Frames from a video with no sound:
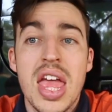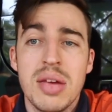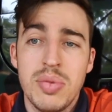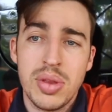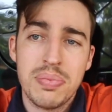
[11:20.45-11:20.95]

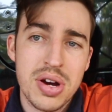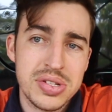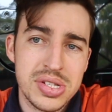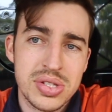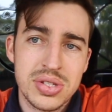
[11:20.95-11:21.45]
I'm in the
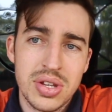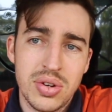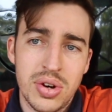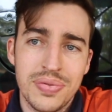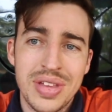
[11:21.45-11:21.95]
process
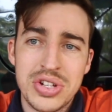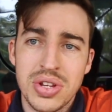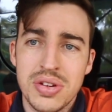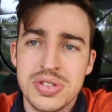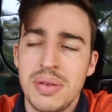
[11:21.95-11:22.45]
of
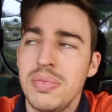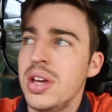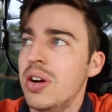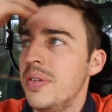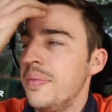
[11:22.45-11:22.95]
touching those up
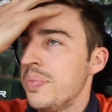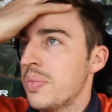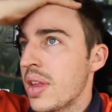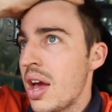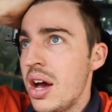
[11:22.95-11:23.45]
now.
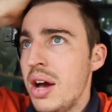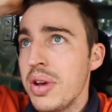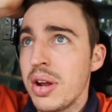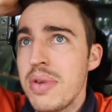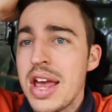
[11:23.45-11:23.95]

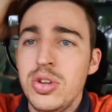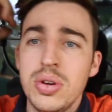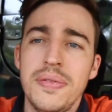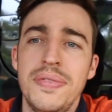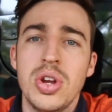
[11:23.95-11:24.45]
And I may do
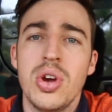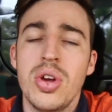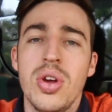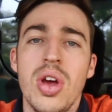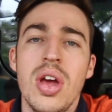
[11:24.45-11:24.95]
a video